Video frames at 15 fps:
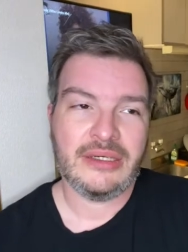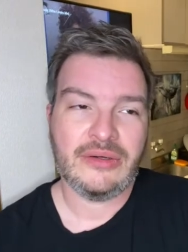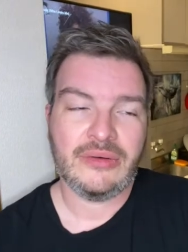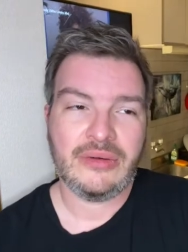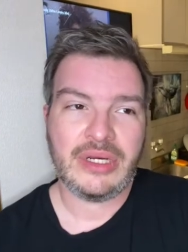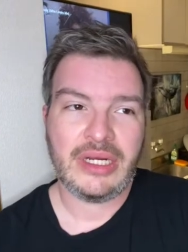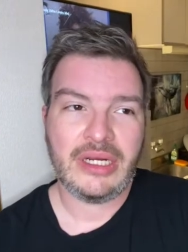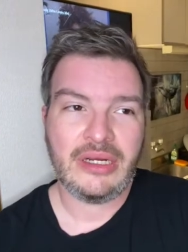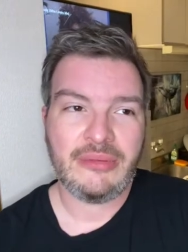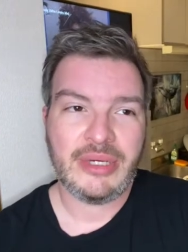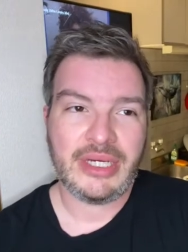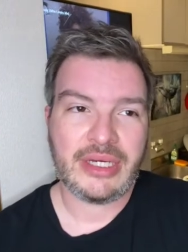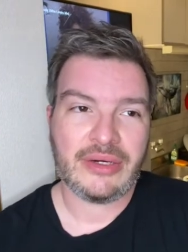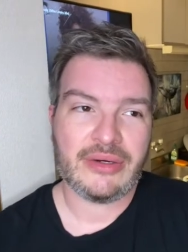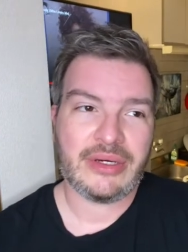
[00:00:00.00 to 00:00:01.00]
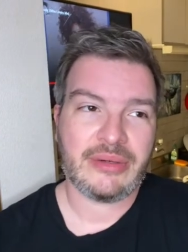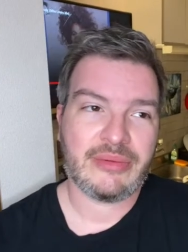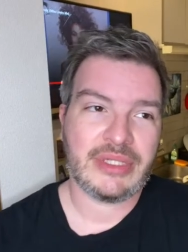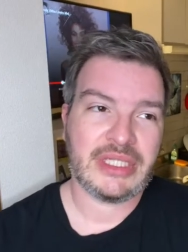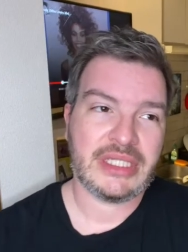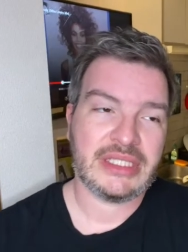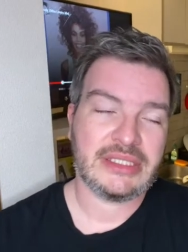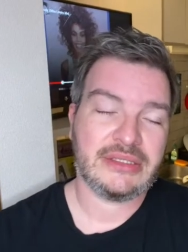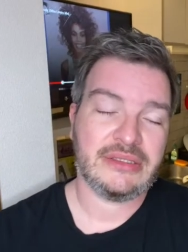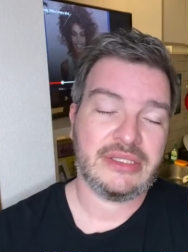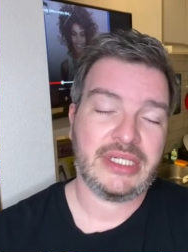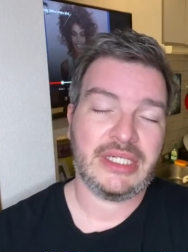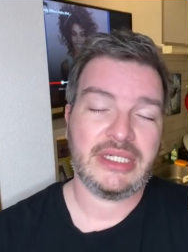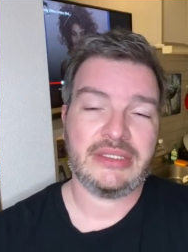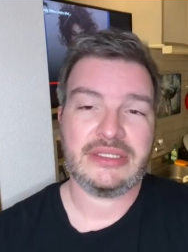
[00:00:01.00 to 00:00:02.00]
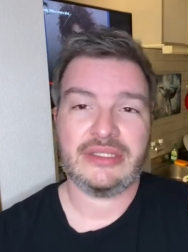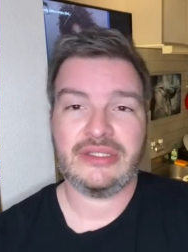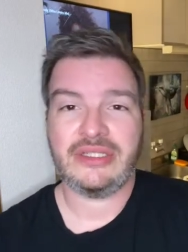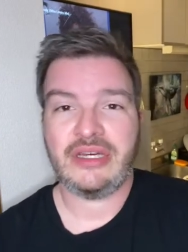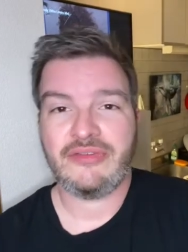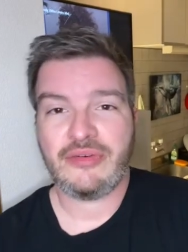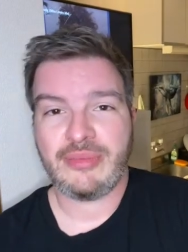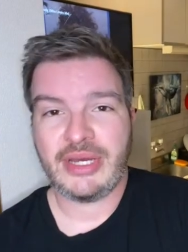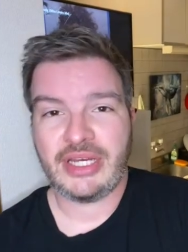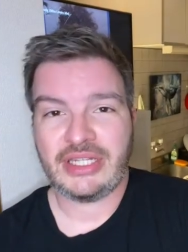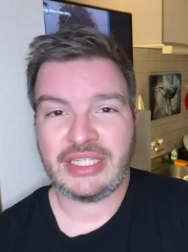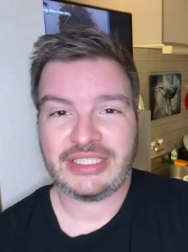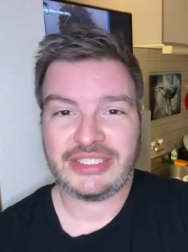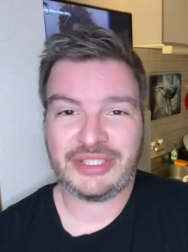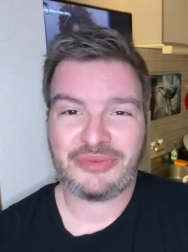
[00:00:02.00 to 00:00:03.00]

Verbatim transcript: where am I going with this? Okay, so enough about election